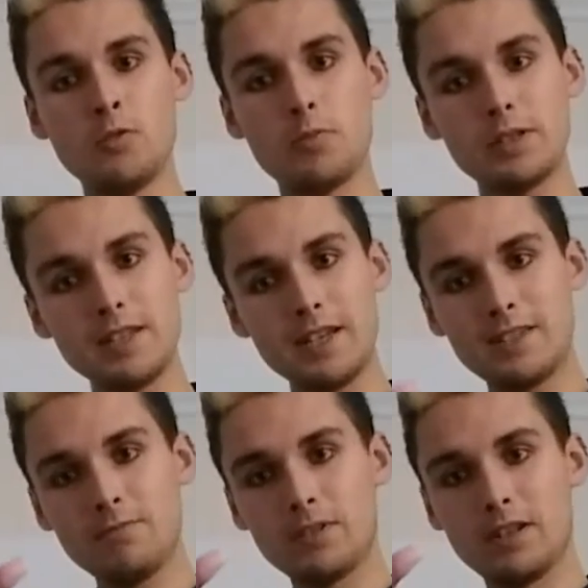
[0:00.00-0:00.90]
Well, because it
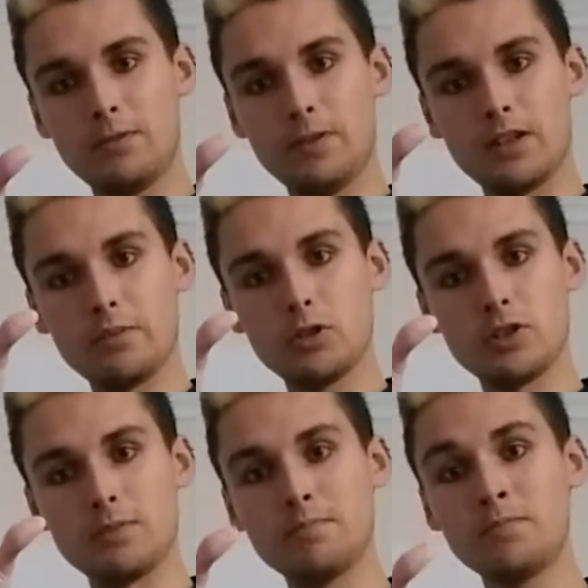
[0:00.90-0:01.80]
gets infinitely thin at the
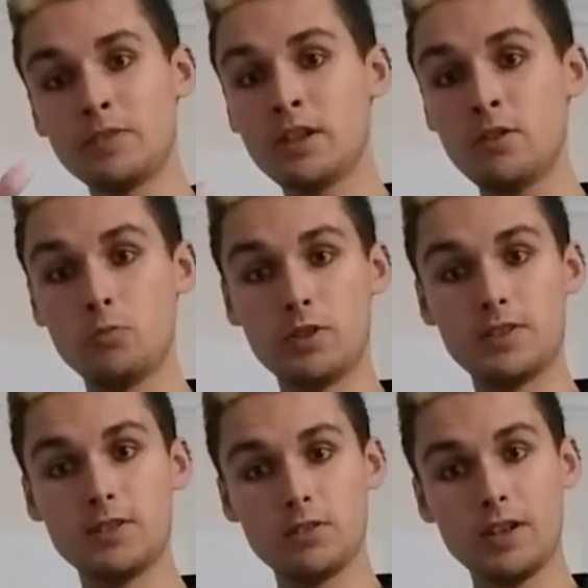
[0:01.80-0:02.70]
bottom, we're
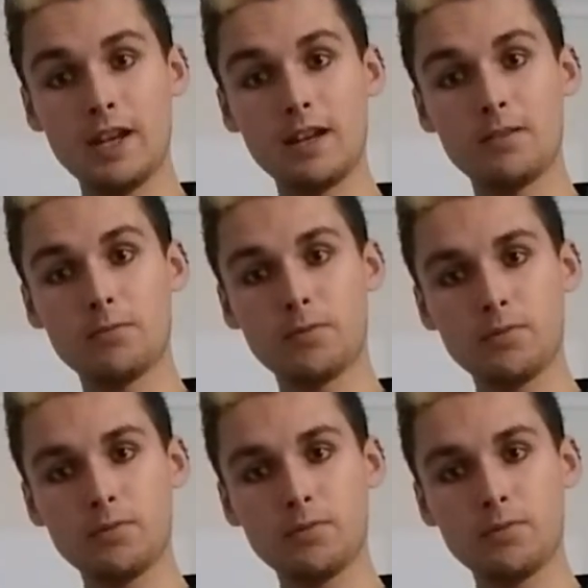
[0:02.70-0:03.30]
still going to have,